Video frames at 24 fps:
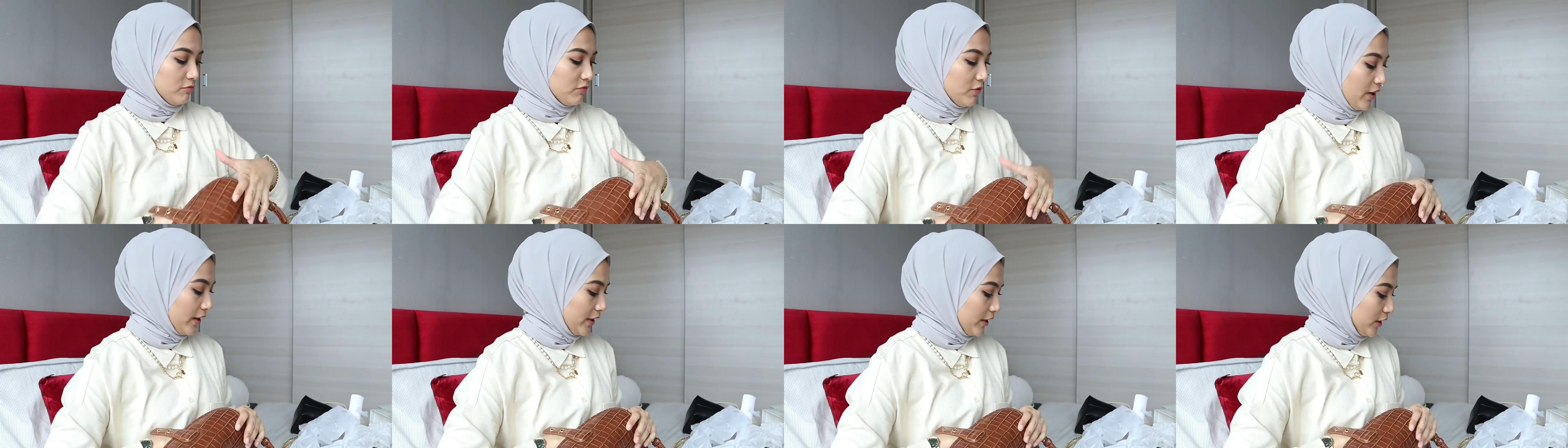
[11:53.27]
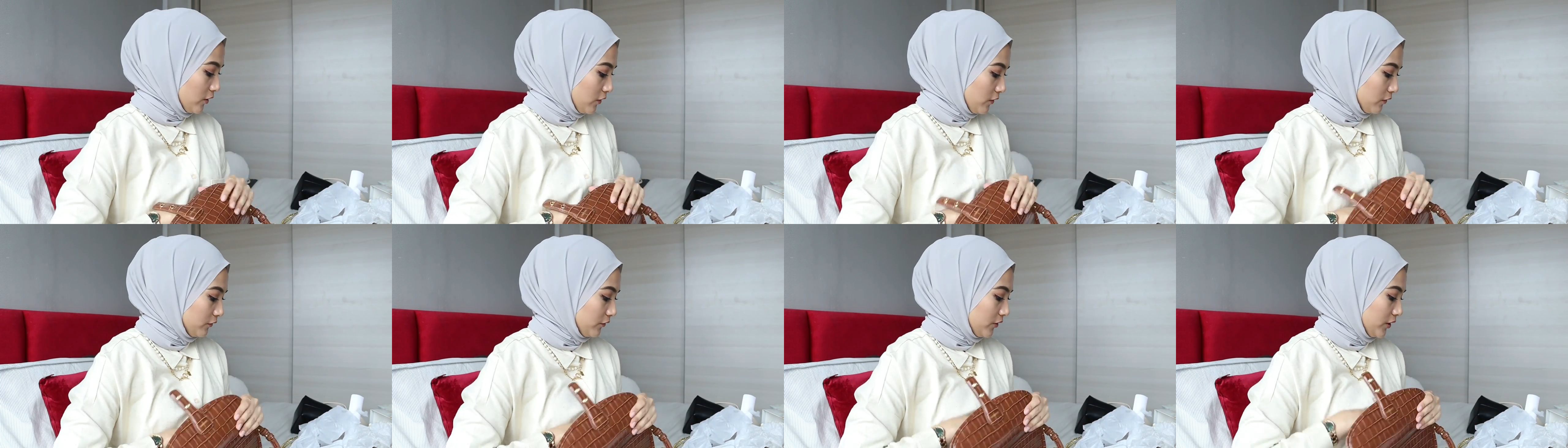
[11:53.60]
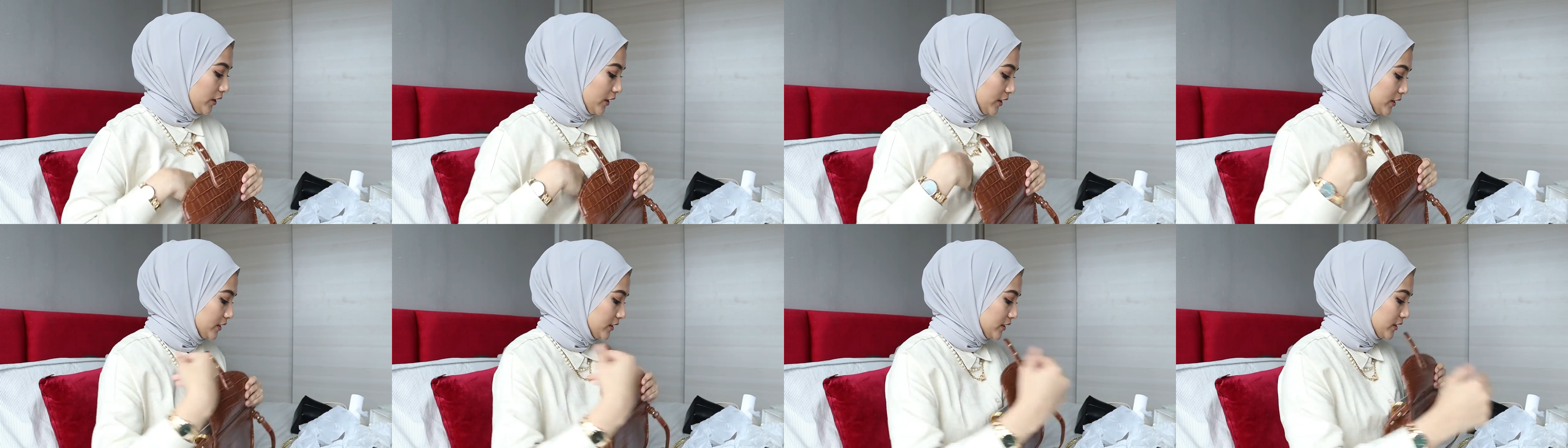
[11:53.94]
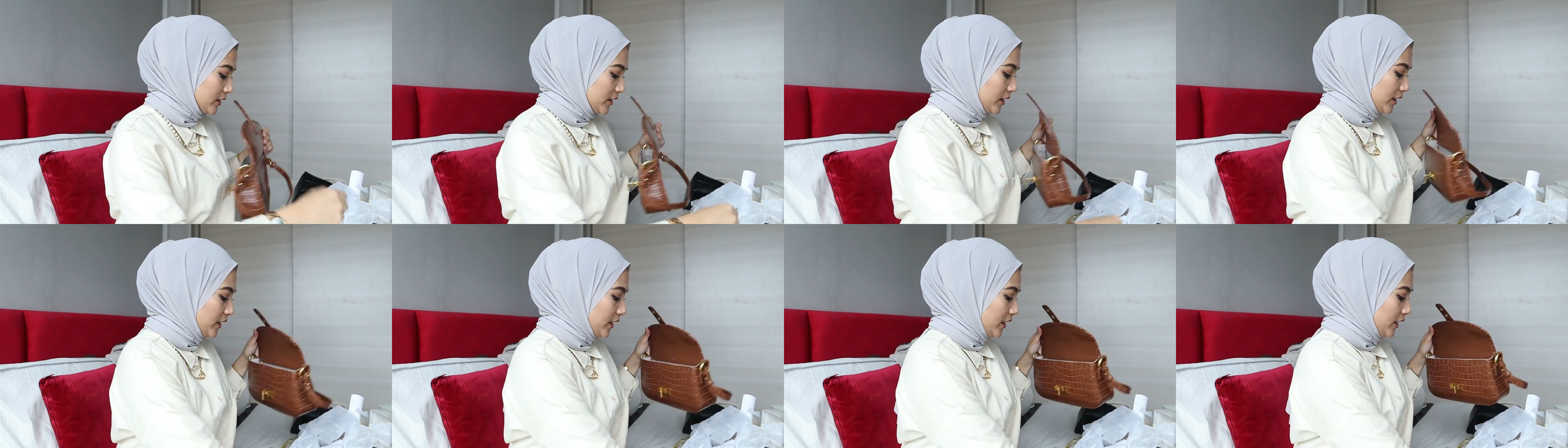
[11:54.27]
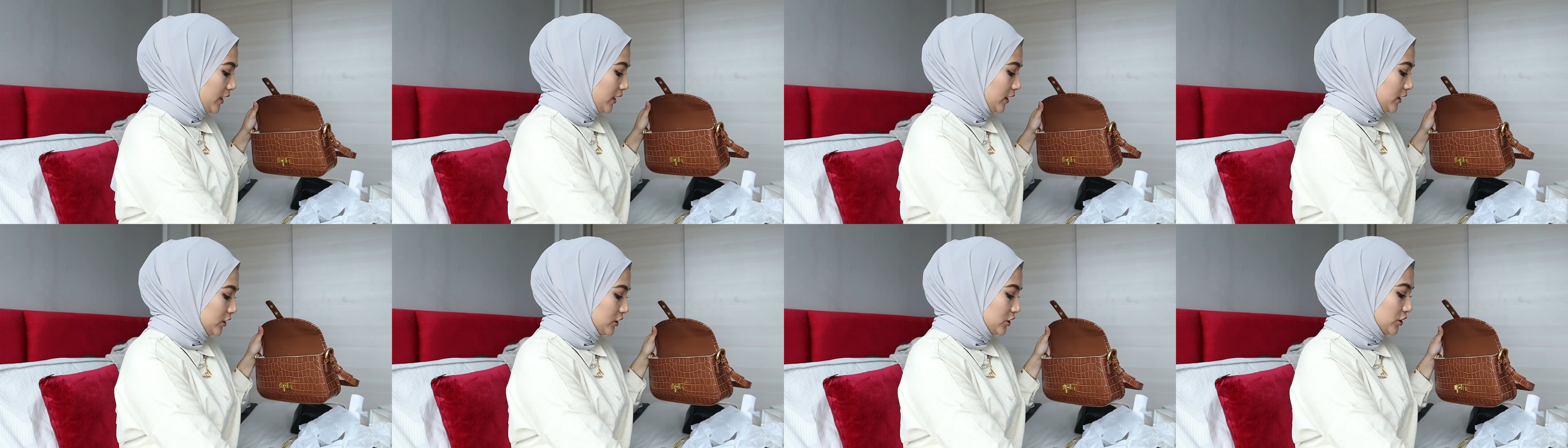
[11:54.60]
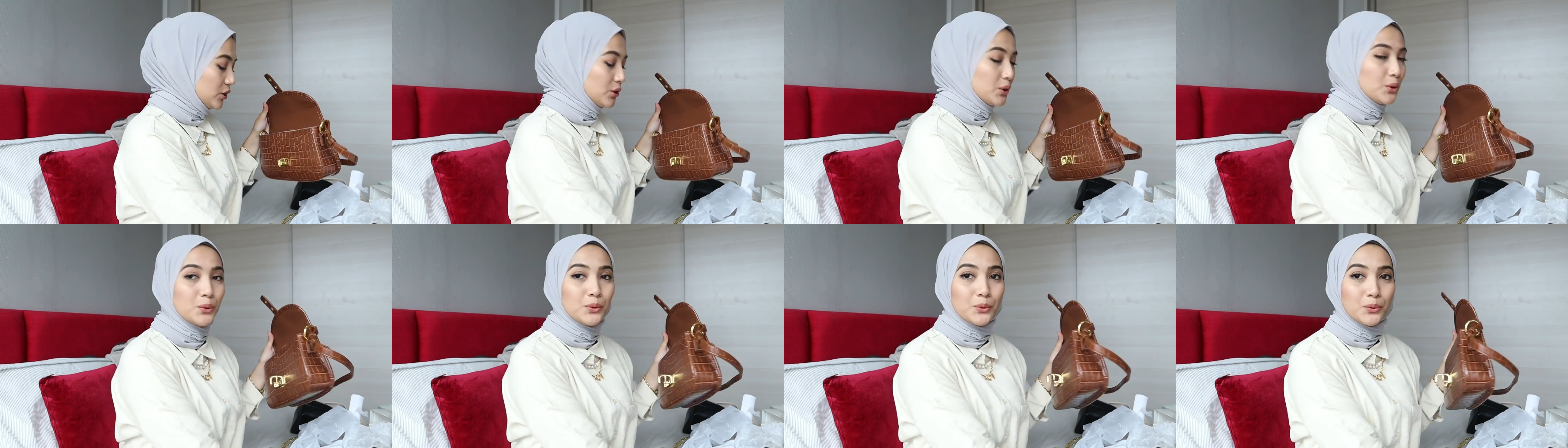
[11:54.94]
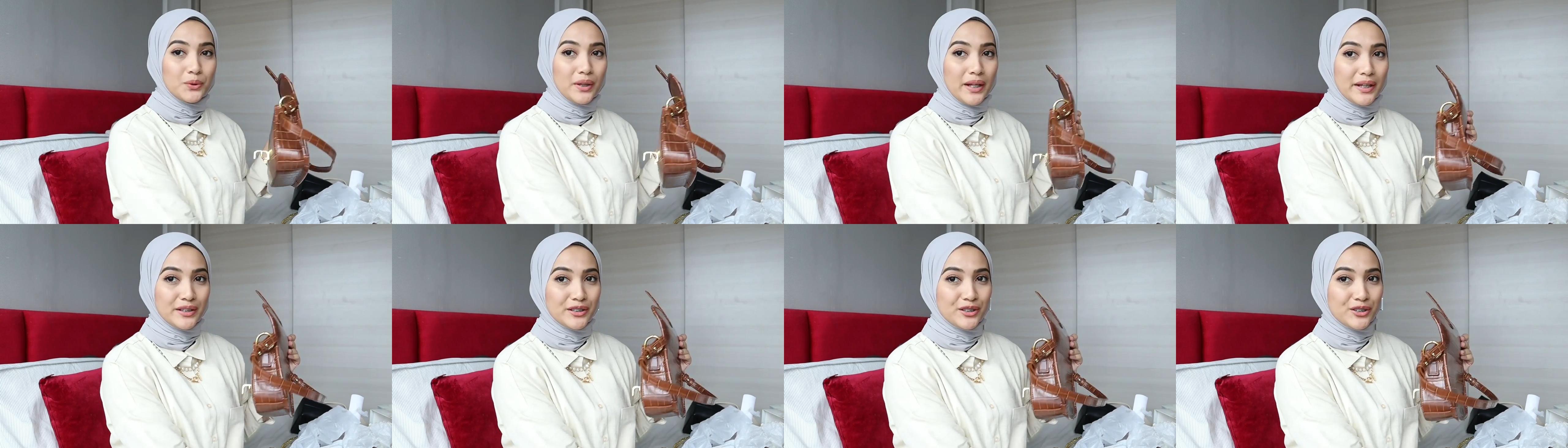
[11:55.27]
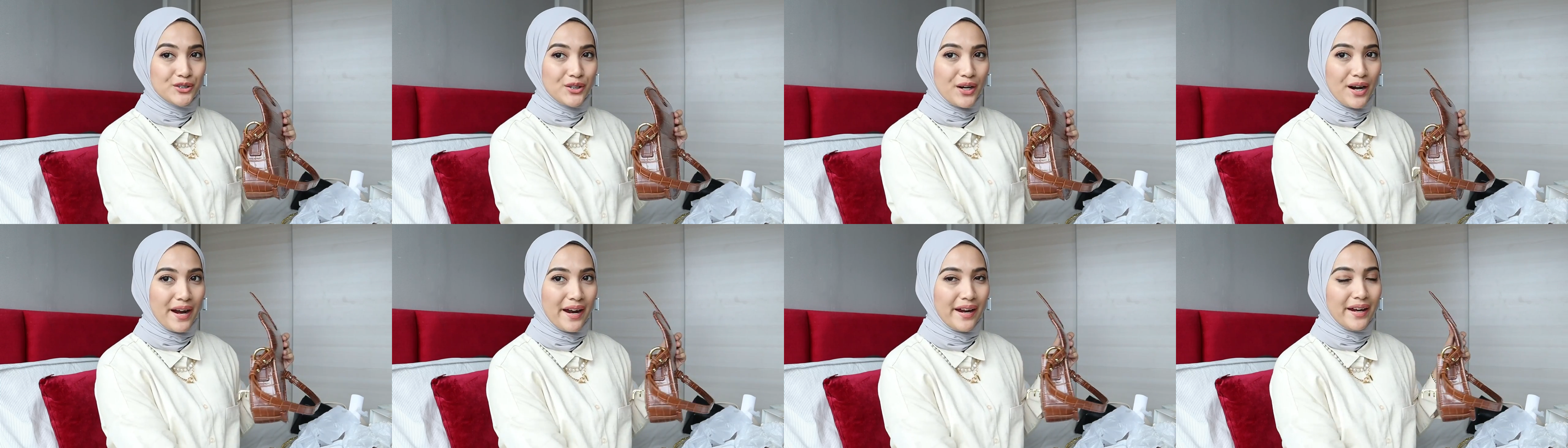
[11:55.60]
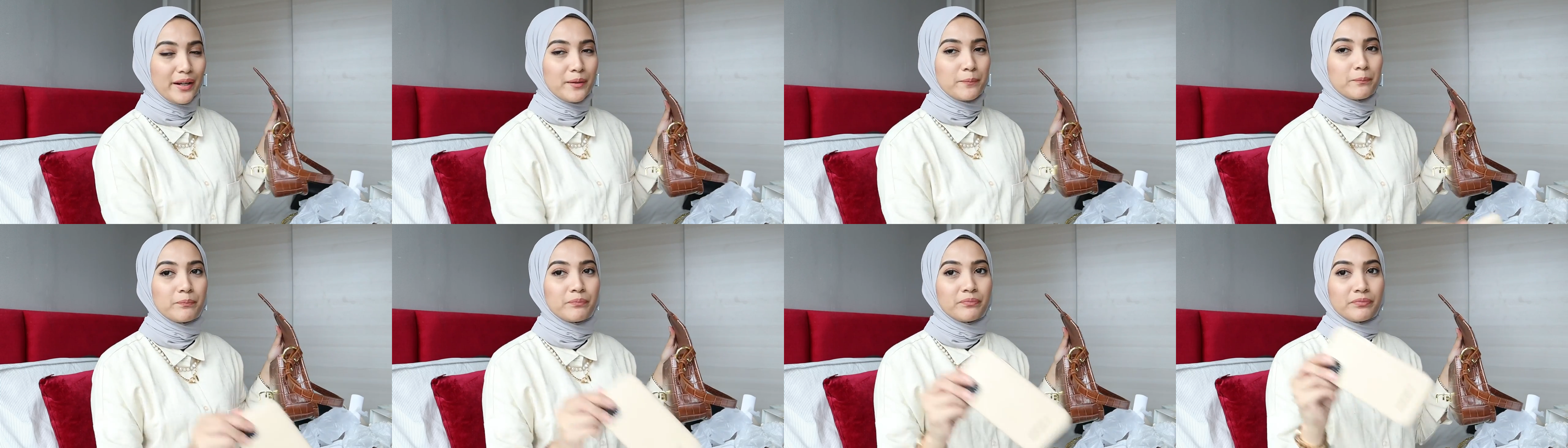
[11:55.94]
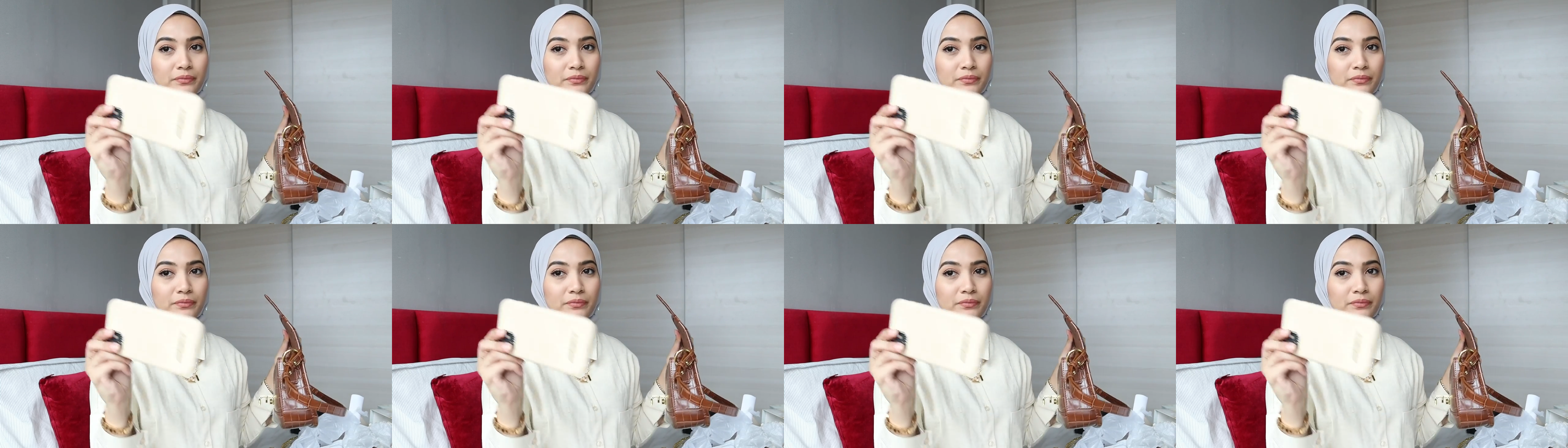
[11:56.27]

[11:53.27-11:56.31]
Very convenient. So, let's try.